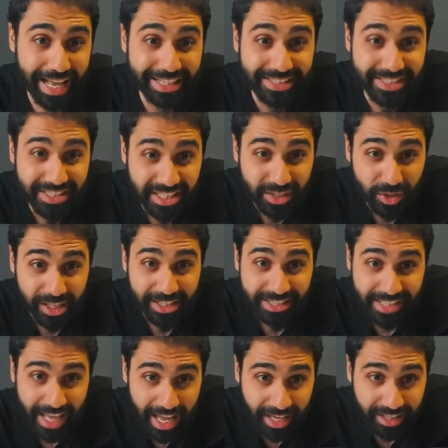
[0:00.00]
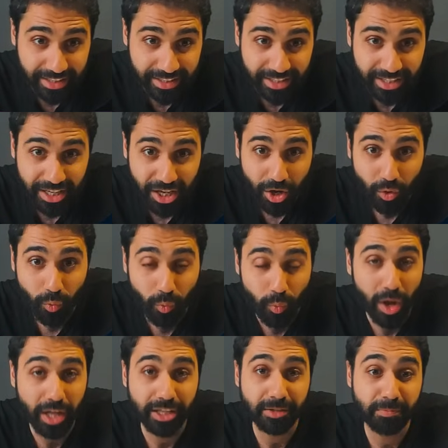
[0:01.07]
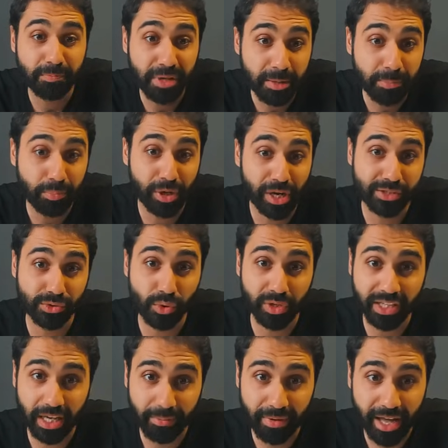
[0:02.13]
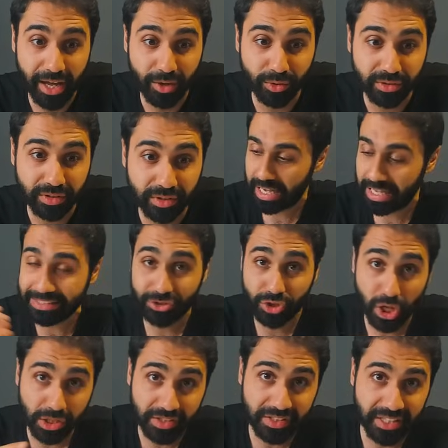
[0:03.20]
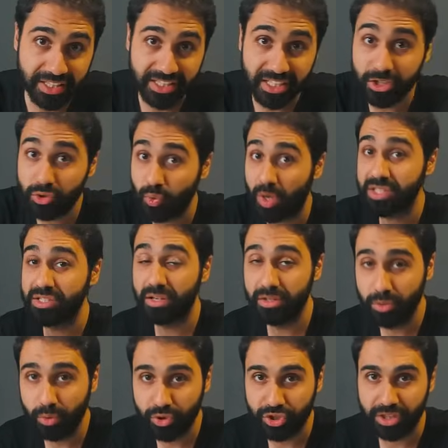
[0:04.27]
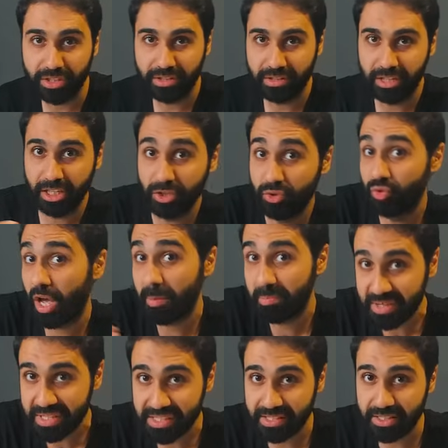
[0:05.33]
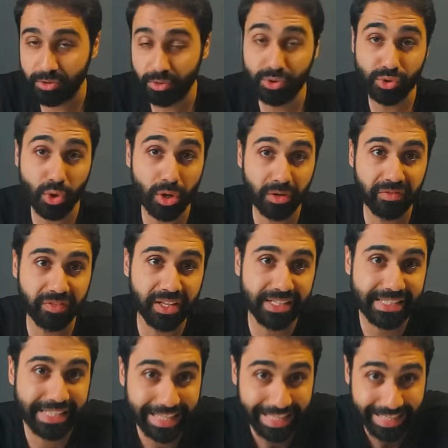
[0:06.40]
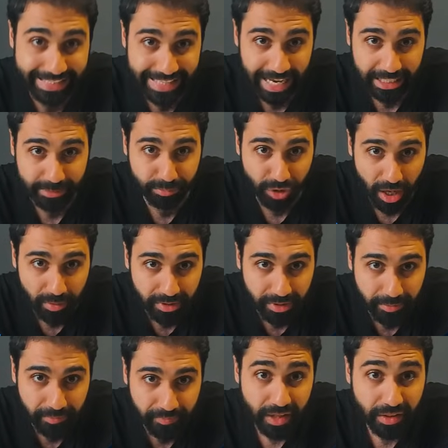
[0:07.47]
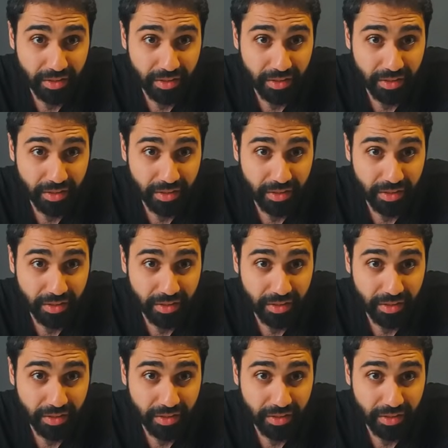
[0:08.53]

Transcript: and see exactly what people are talking about and turn this into a solution, into a business to solve this exact problem.